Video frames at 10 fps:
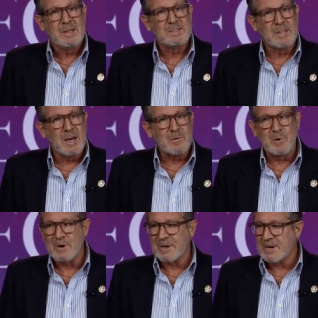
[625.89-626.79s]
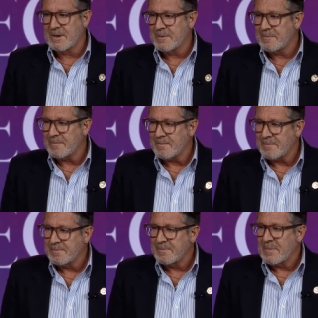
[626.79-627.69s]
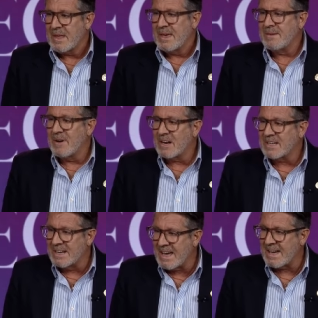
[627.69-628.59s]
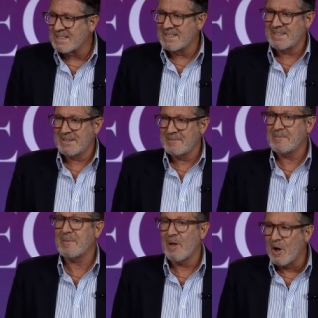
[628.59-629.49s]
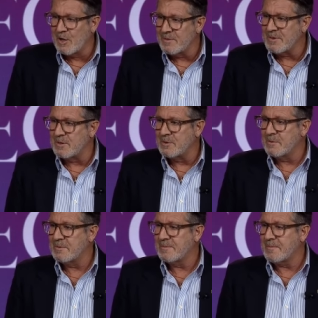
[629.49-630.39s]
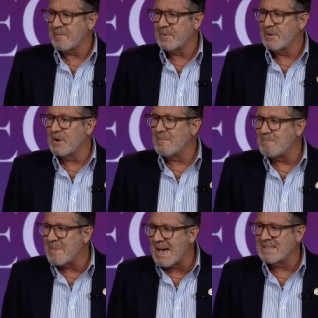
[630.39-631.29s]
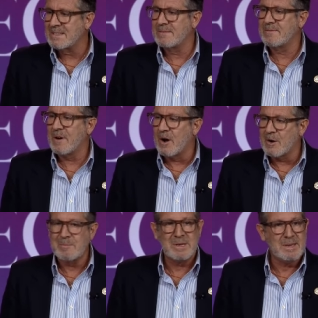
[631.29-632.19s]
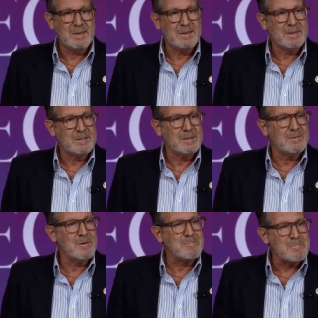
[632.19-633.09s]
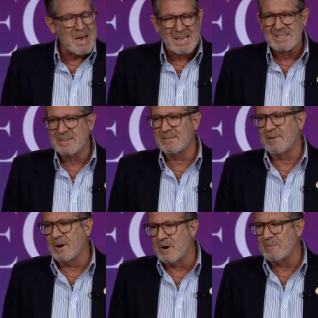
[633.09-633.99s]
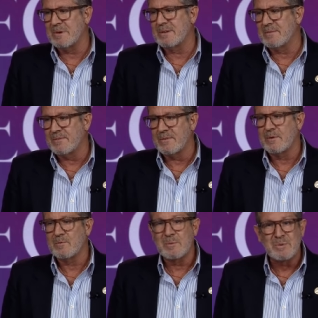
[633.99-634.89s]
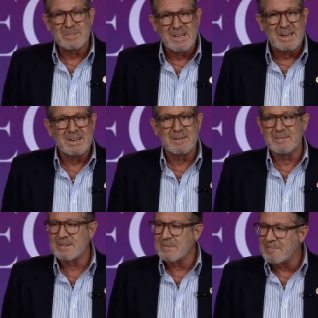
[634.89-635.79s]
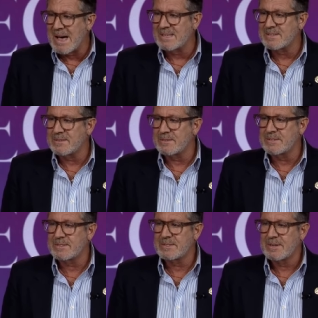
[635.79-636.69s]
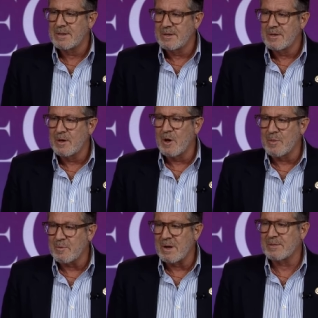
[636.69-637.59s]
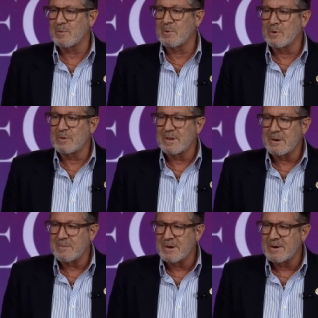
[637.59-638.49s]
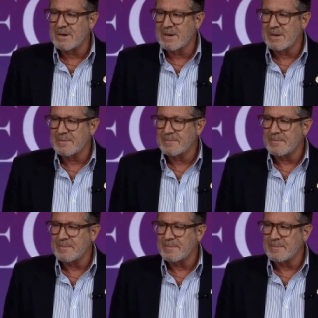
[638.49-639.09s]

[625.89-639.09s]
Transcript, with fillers: it's a lot of work. Avon Connect all of you, you're a massive army, and you have a massive army of representatives and ambassadors all throughout the world and in America.